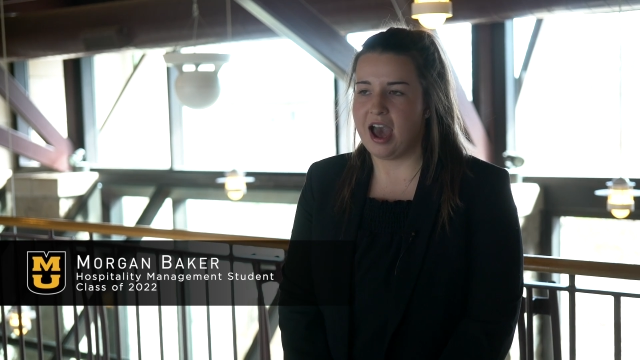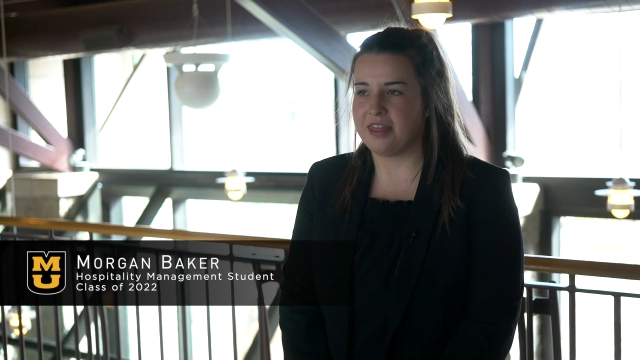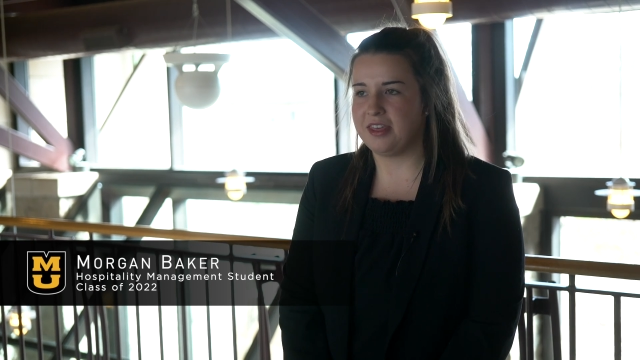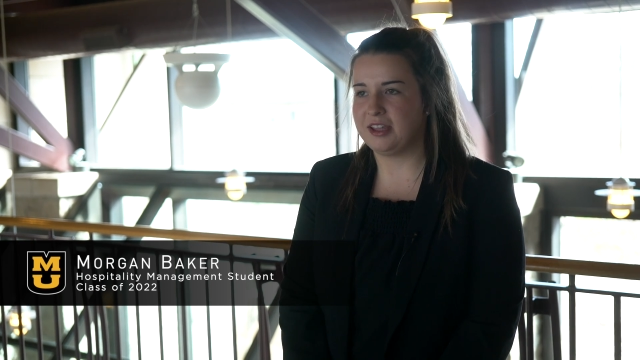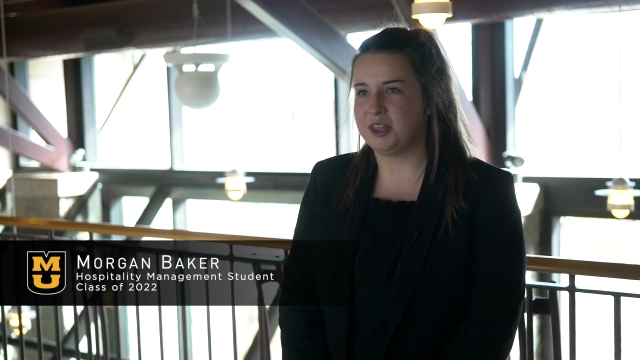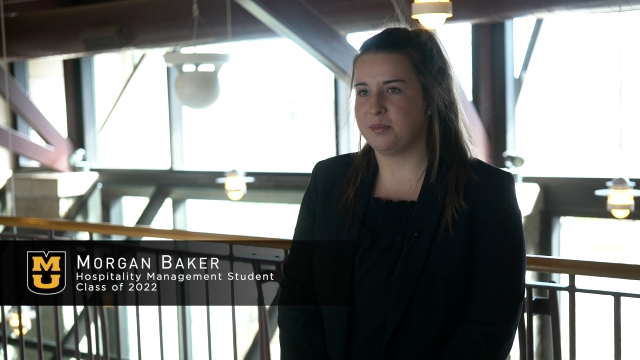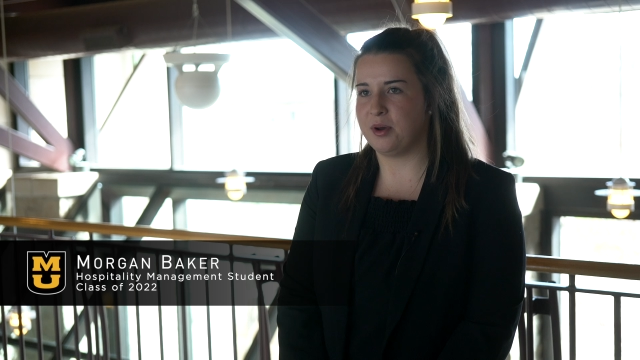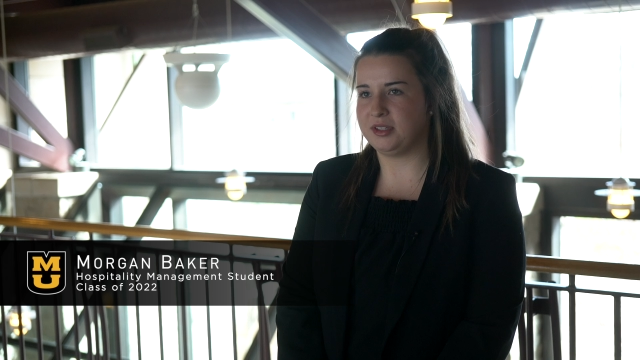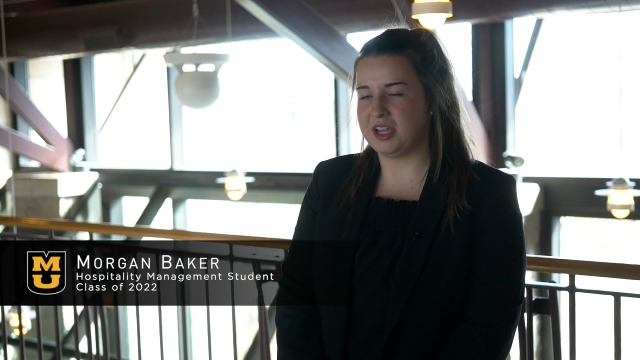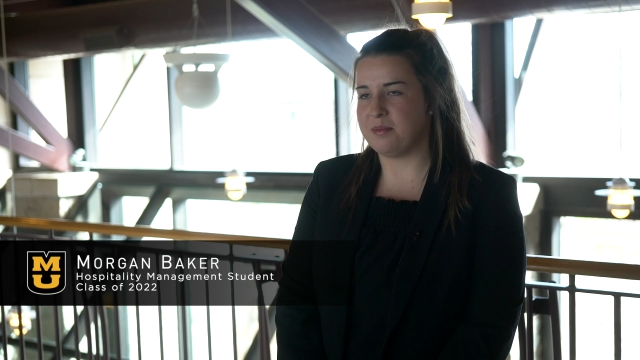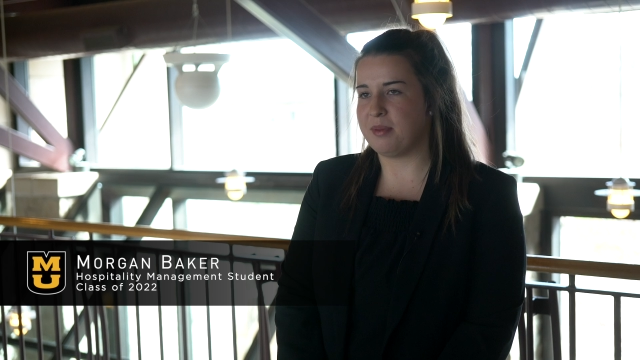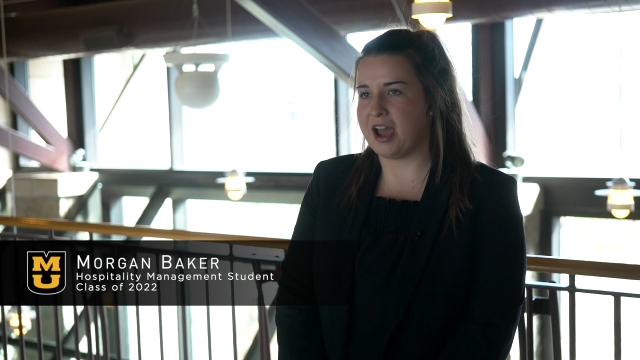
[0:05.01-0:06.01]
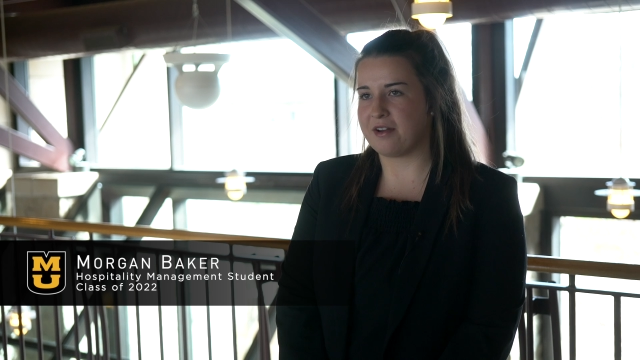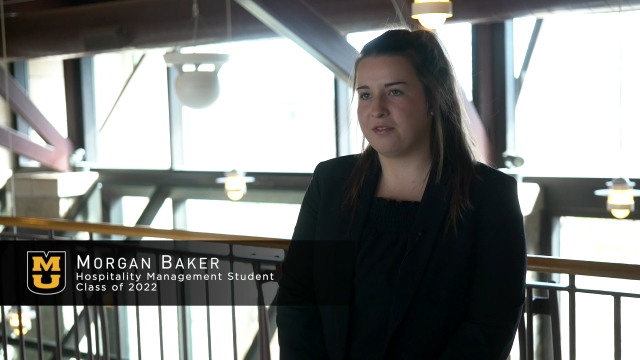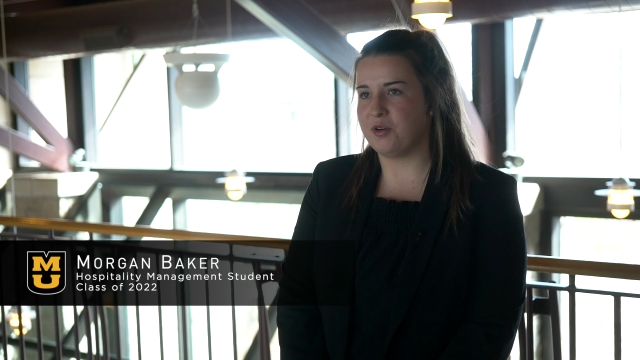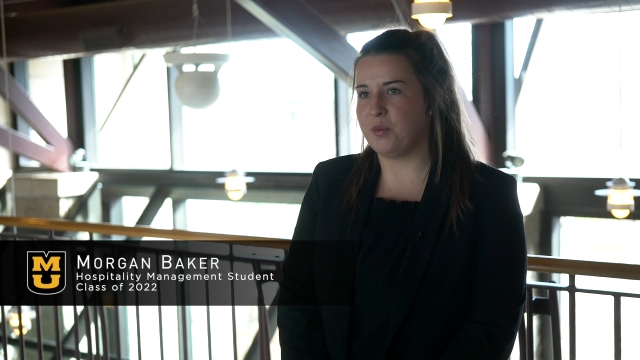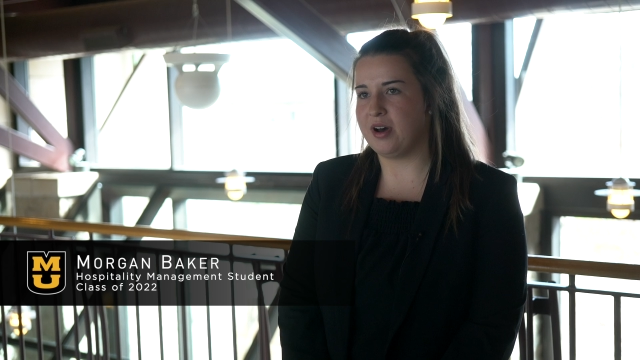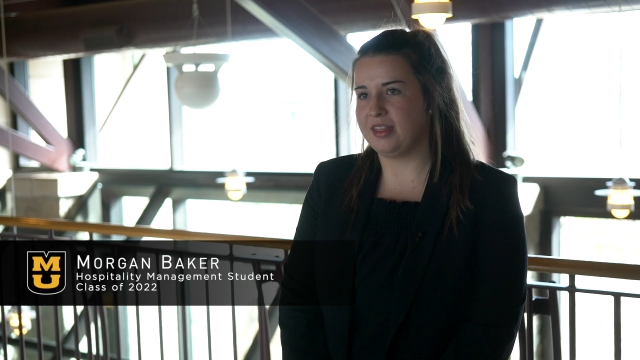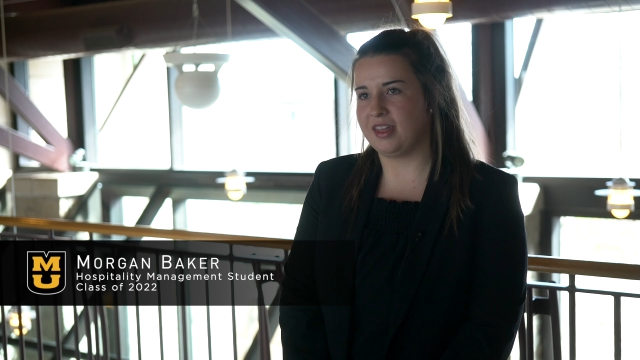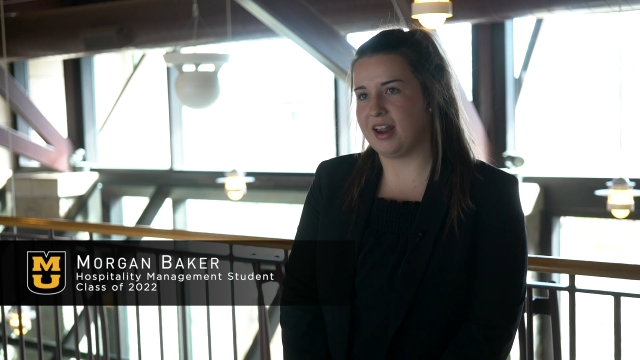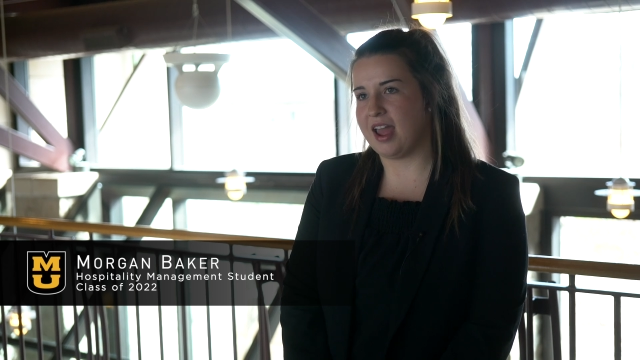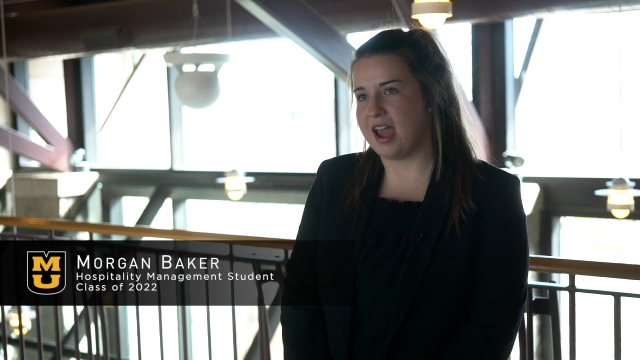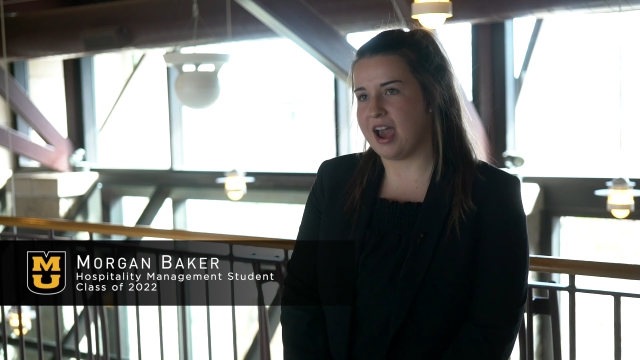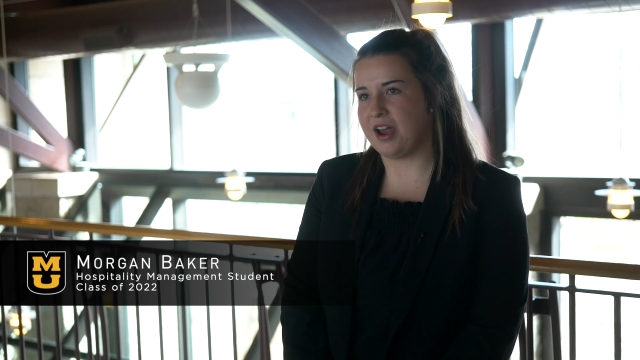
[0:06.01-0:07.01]
I think the most impactful one
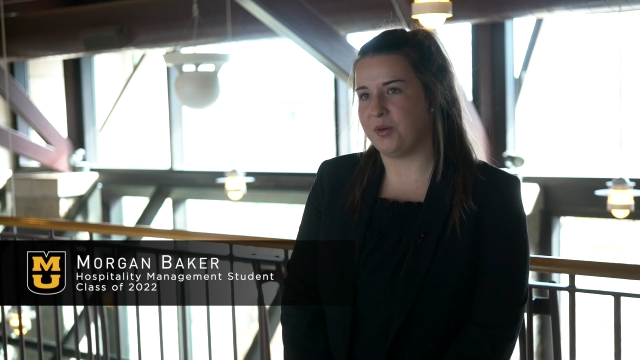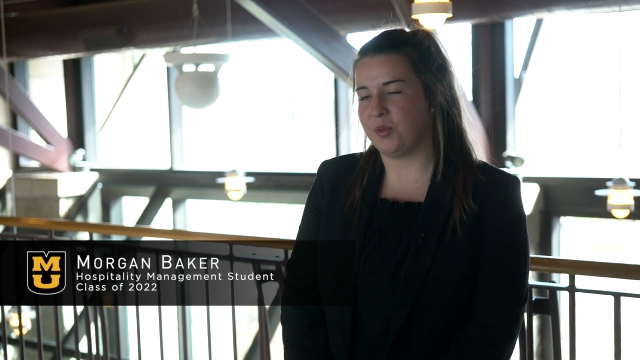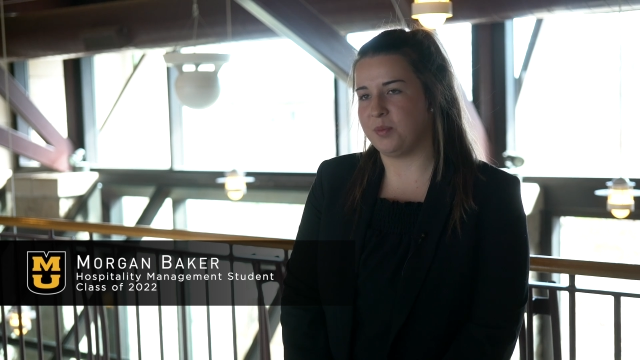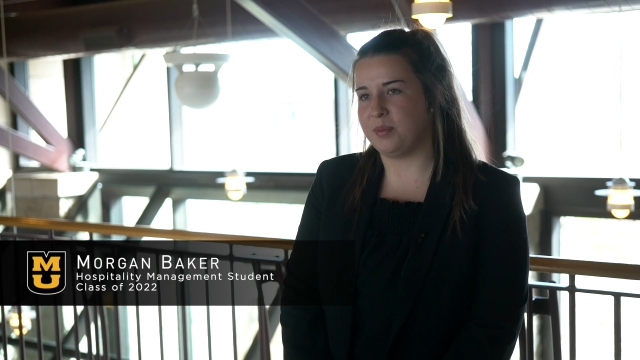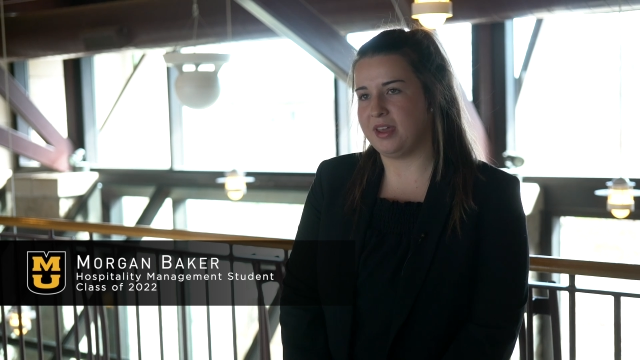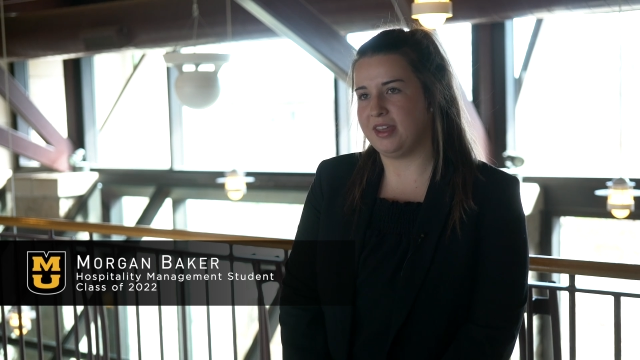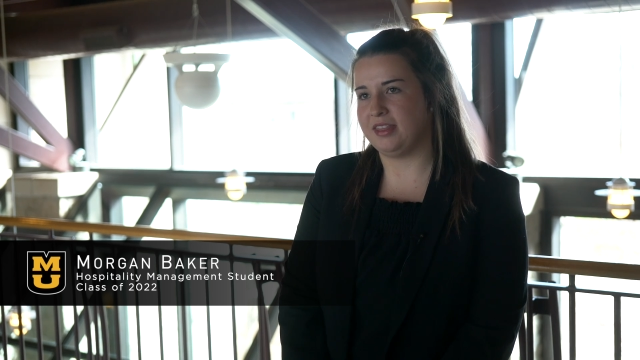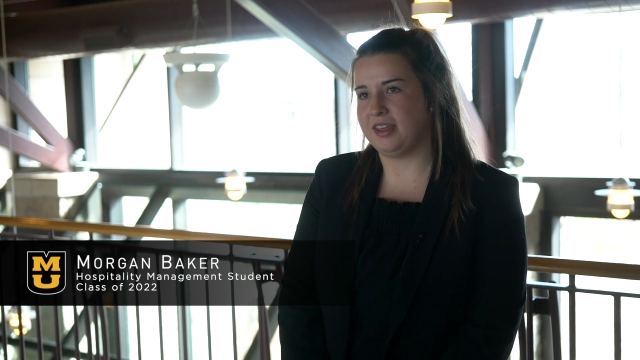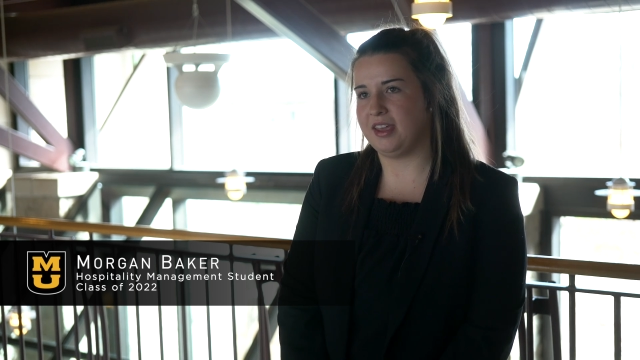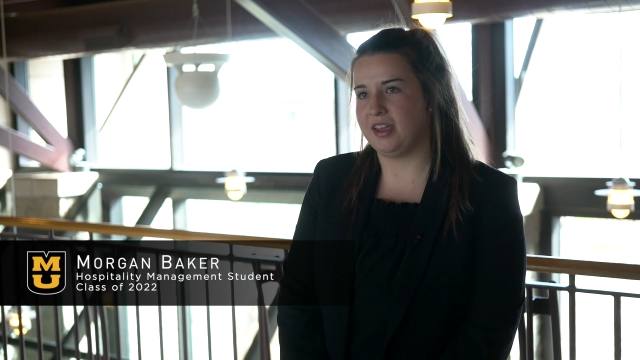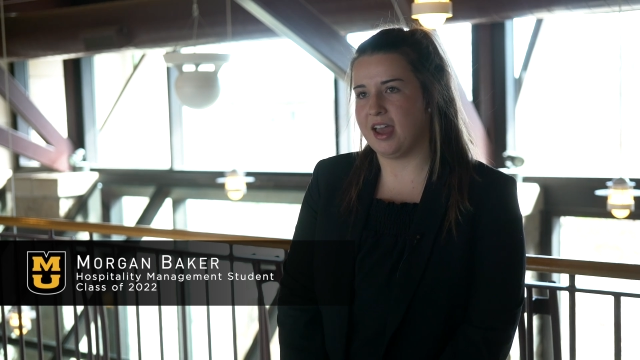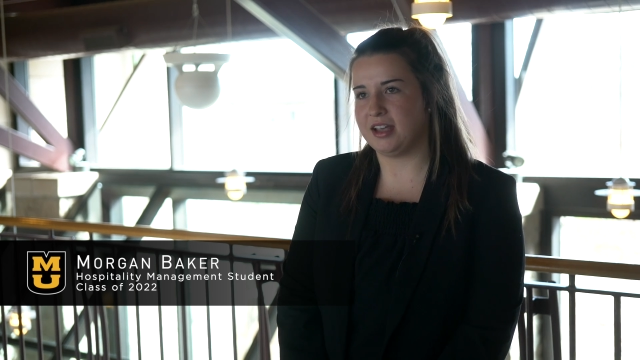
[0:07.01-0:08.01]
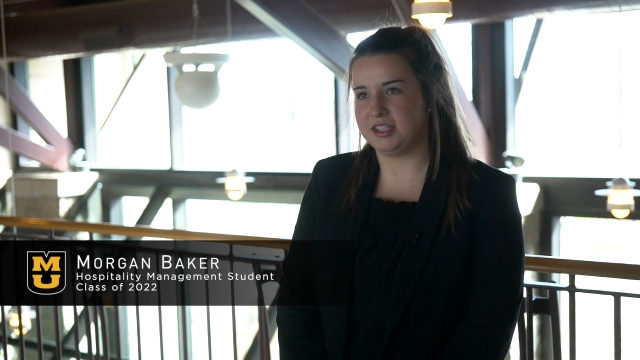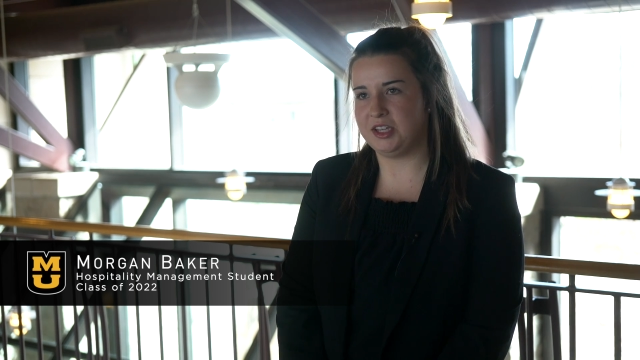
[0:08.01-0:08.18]
that I had would be the